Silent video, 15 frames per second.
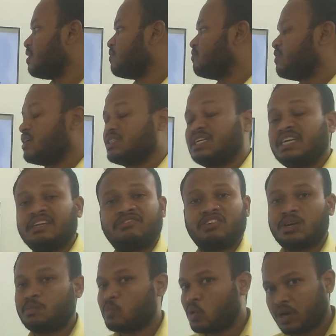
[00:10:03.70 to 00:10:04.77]
for the
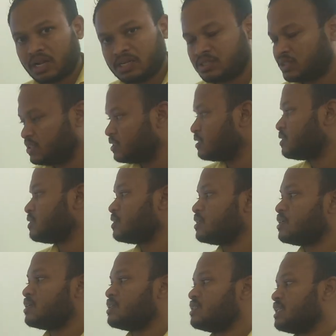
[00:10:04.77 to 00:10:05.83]
different models.
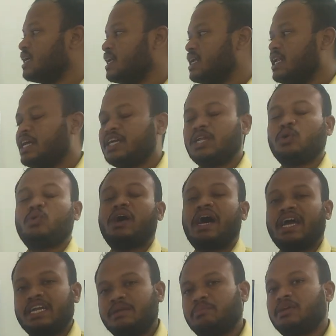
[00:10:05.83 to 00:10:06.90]
The relative
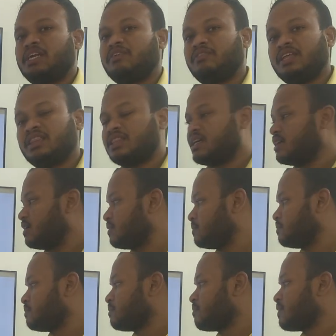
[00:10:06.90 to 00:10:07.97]
height between the
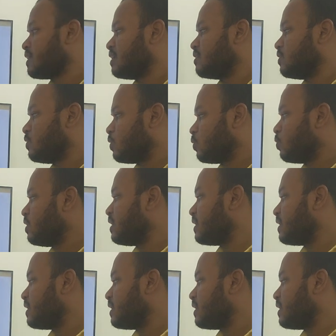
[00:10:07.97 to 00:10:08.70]
drone